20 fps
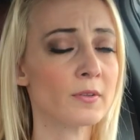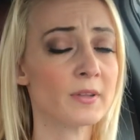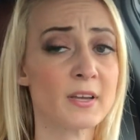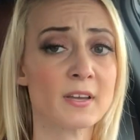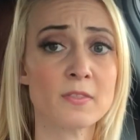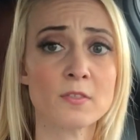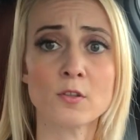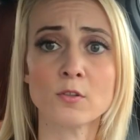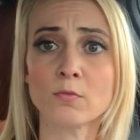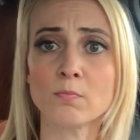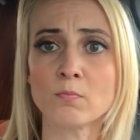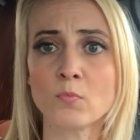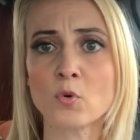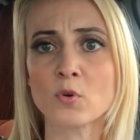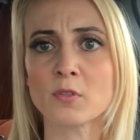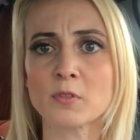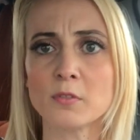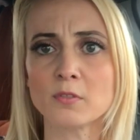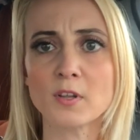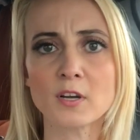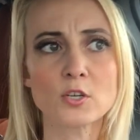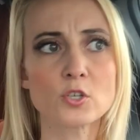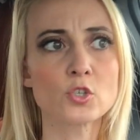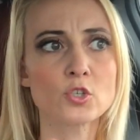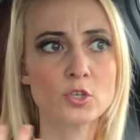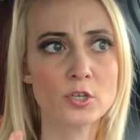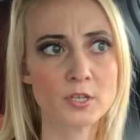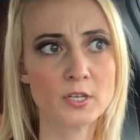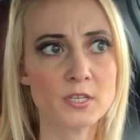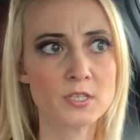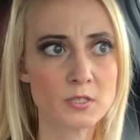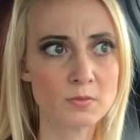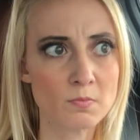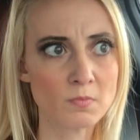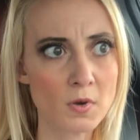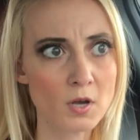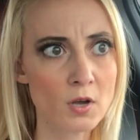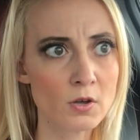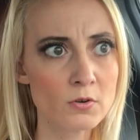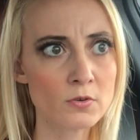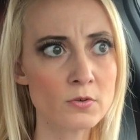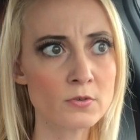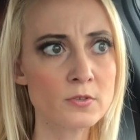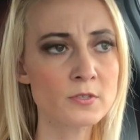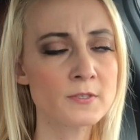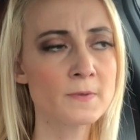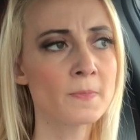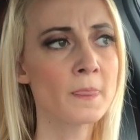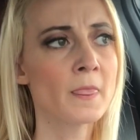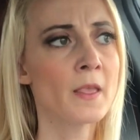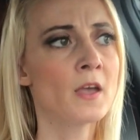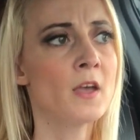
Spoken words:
like, the more luxurious models.